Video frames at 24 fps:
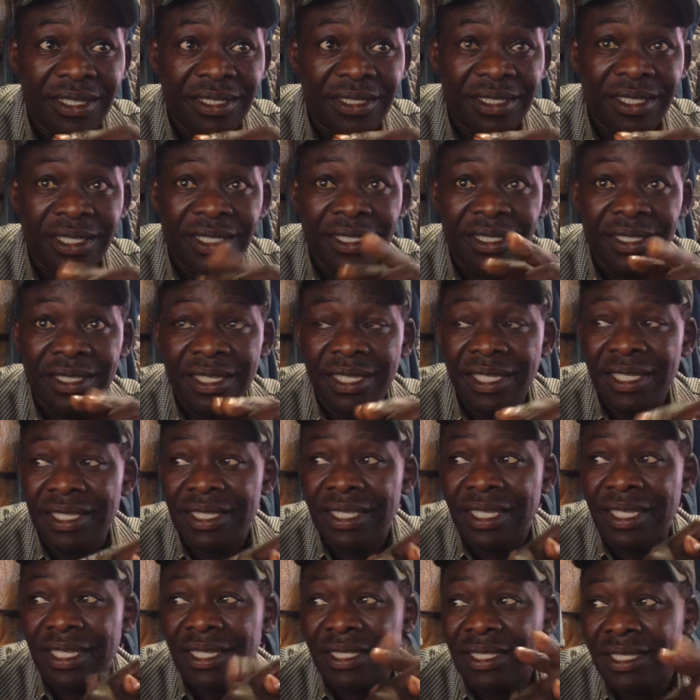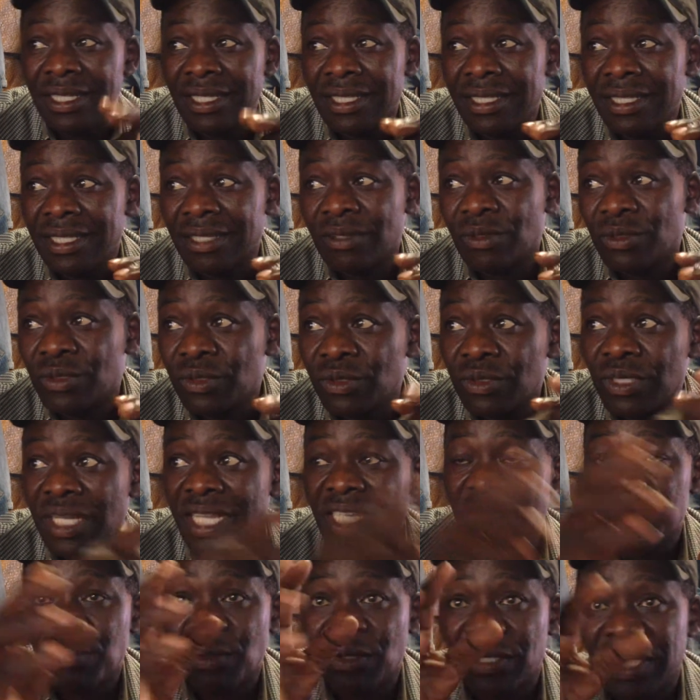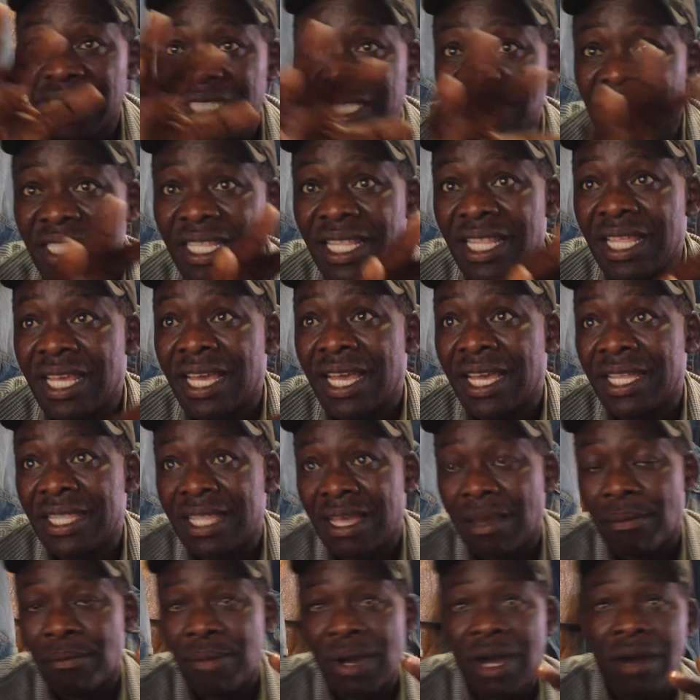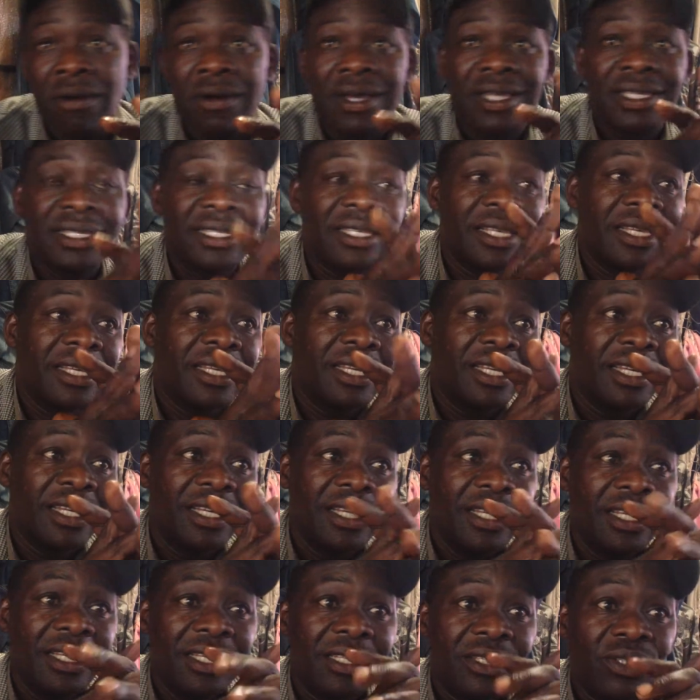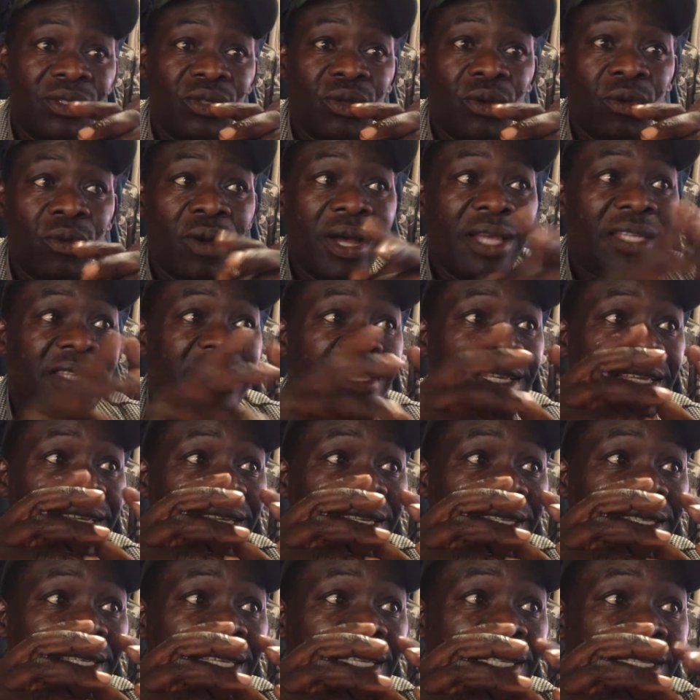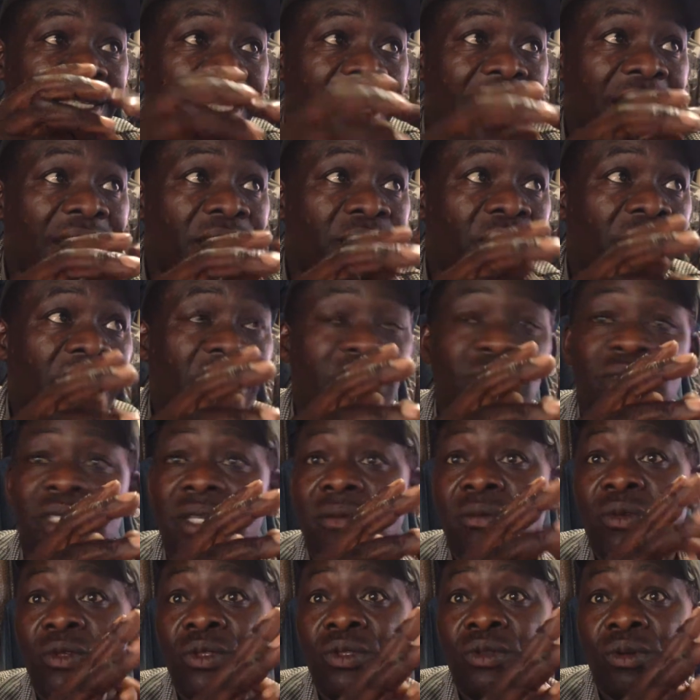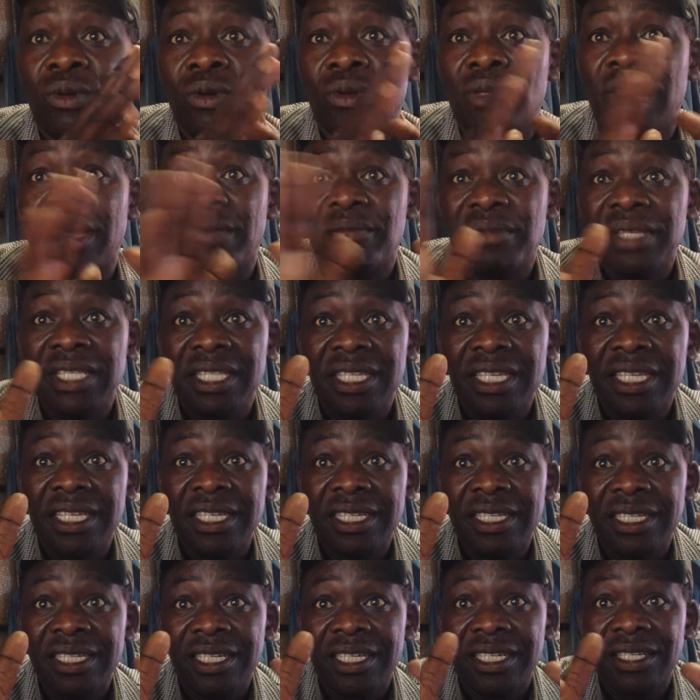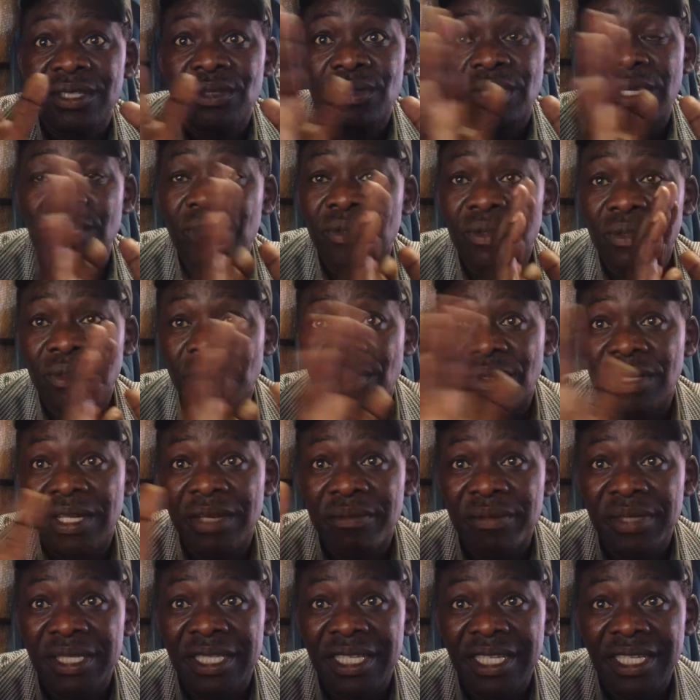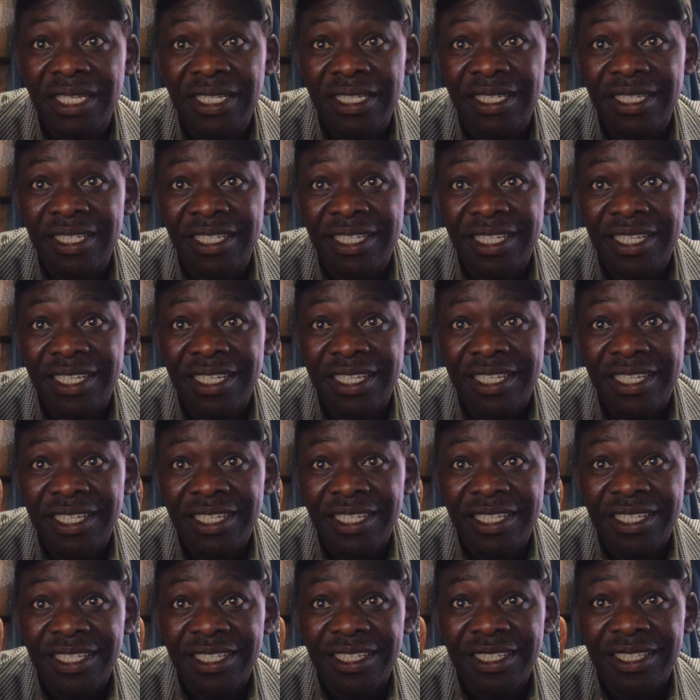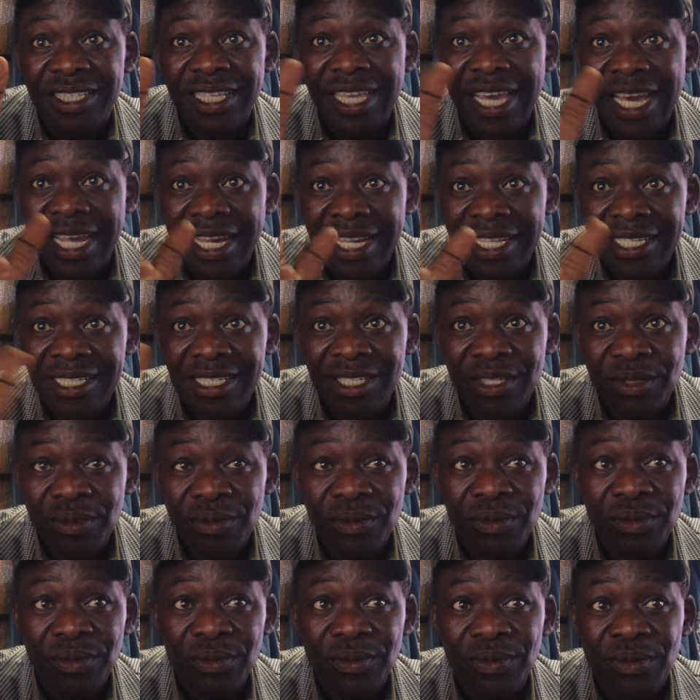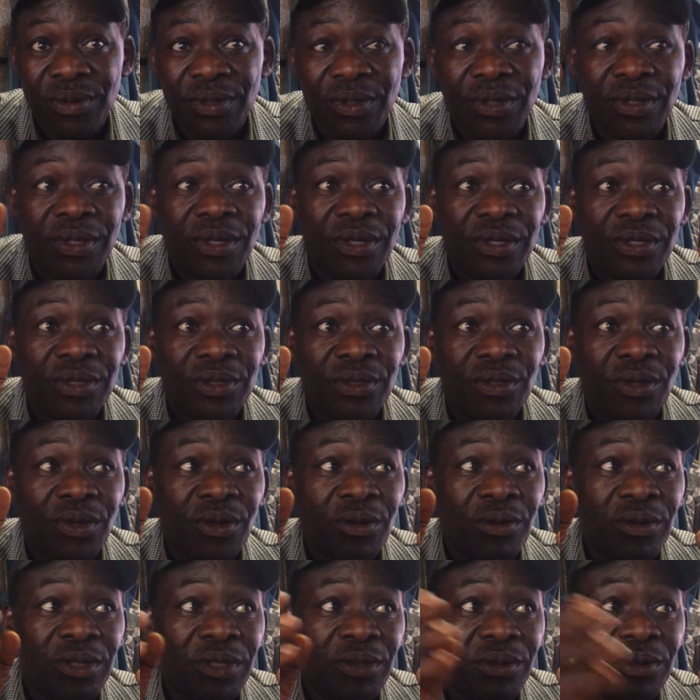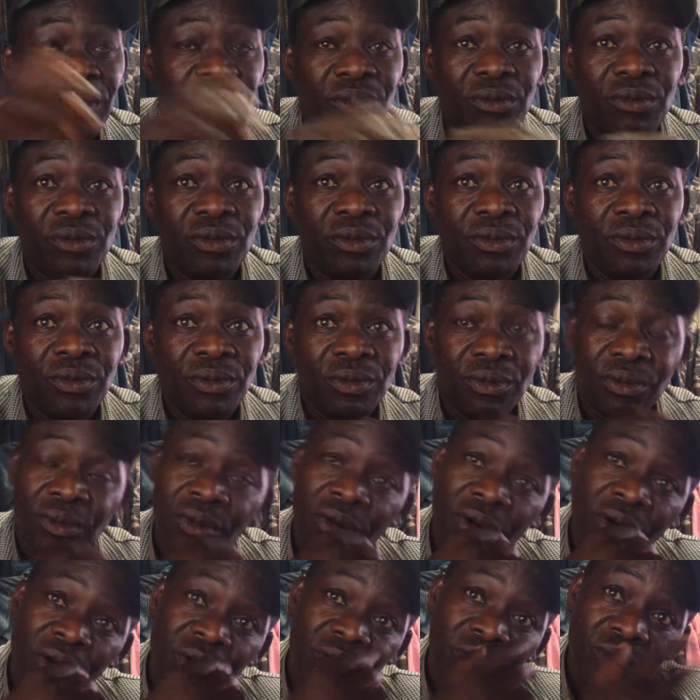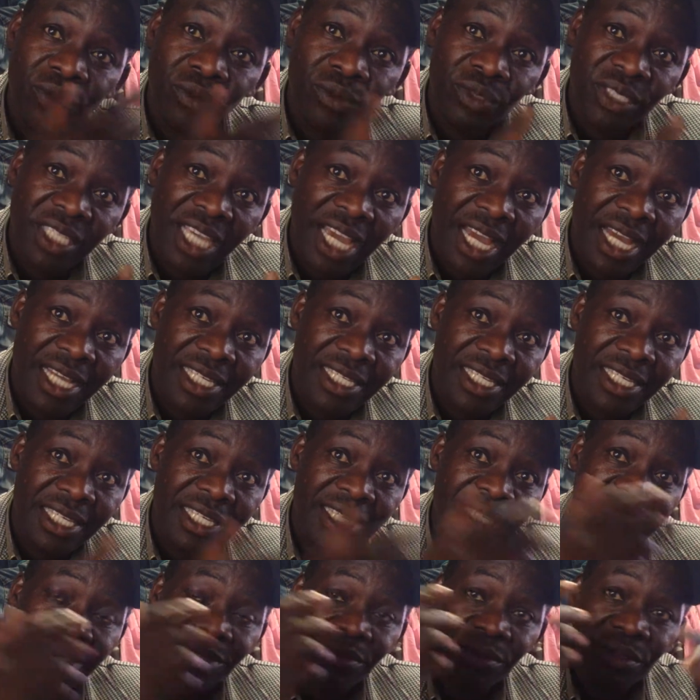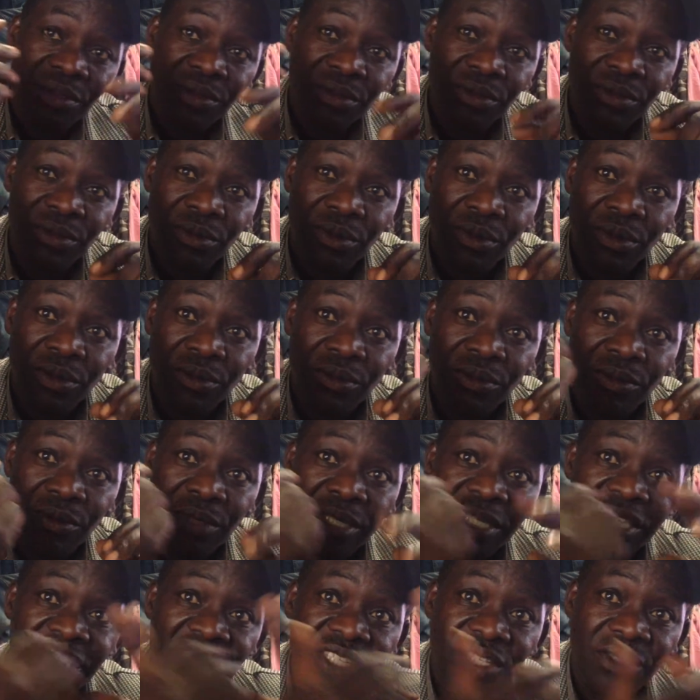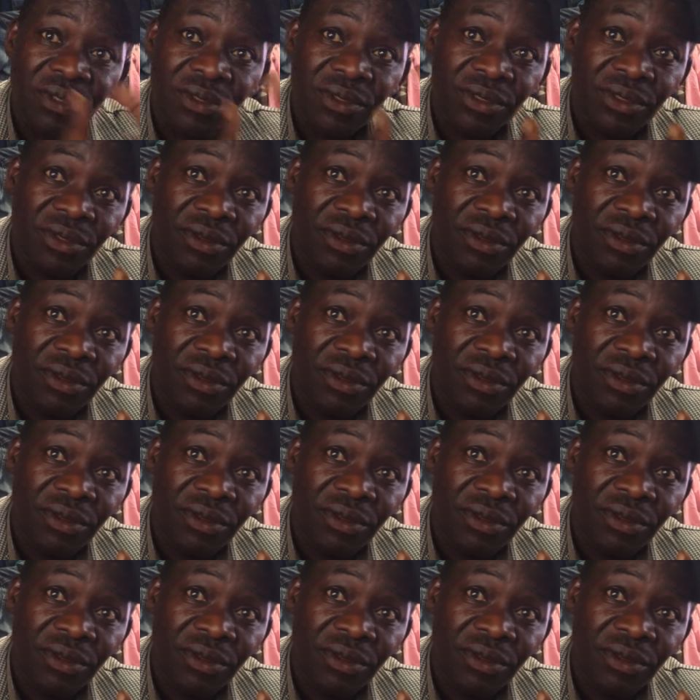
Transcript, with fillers: The, the, the, the, the Constitution has protected their, their powers. So once they, they say you are not supposed to hold a meeting, you cannot hold a meeting they arrest you. So we used to, do, to go to churches, we used to go to NGOs